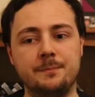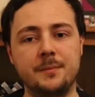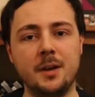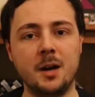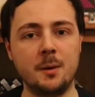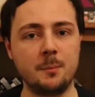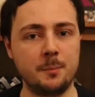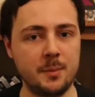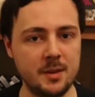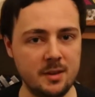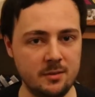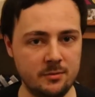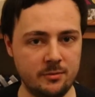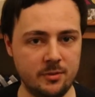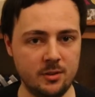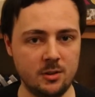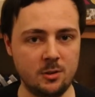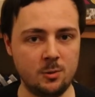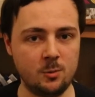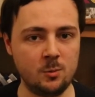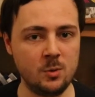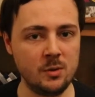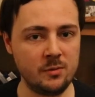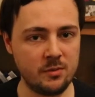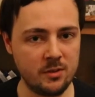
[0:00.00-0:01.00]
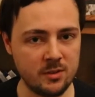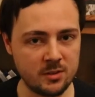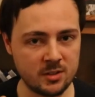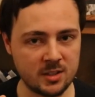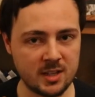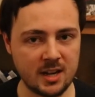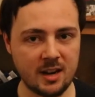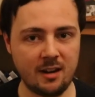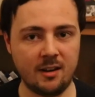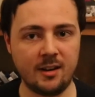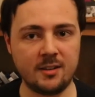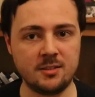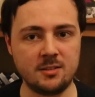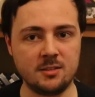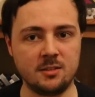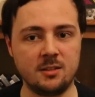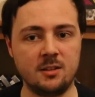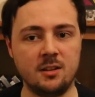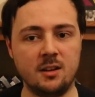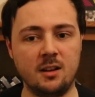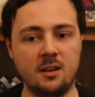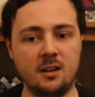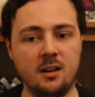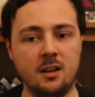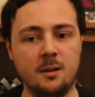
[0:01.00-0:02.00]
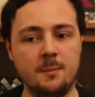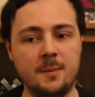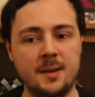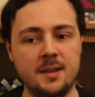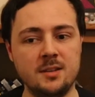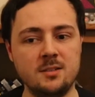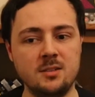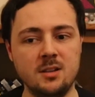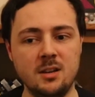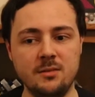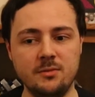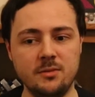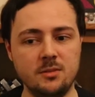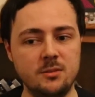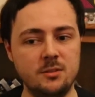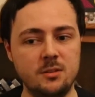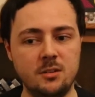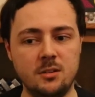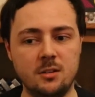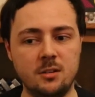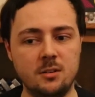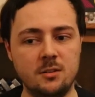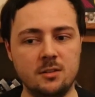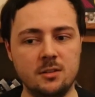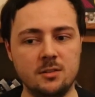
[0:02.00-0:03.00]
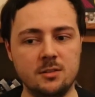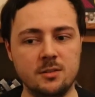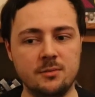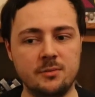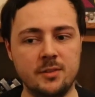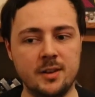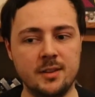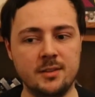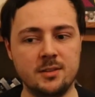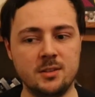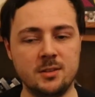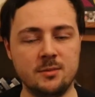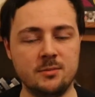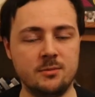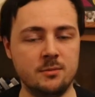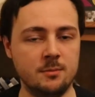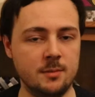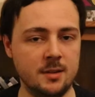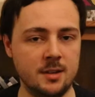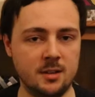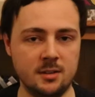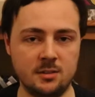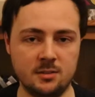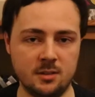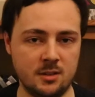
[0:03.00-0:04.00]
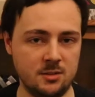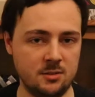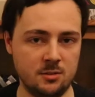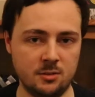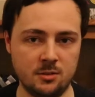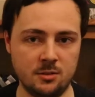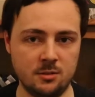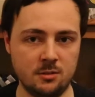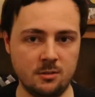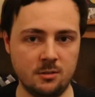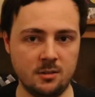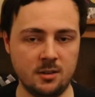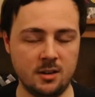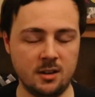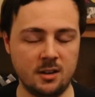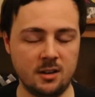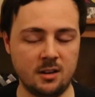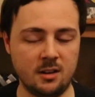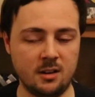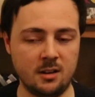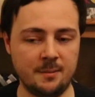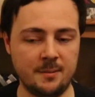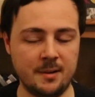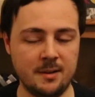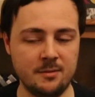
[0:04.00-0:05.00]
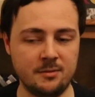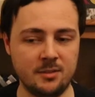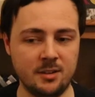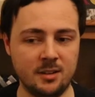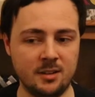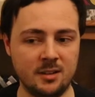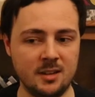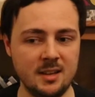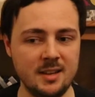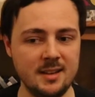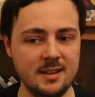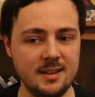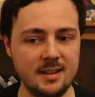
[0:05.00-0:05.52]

upbeat feel with this character. It's nothing, you know, that's offensive for me at all, I think.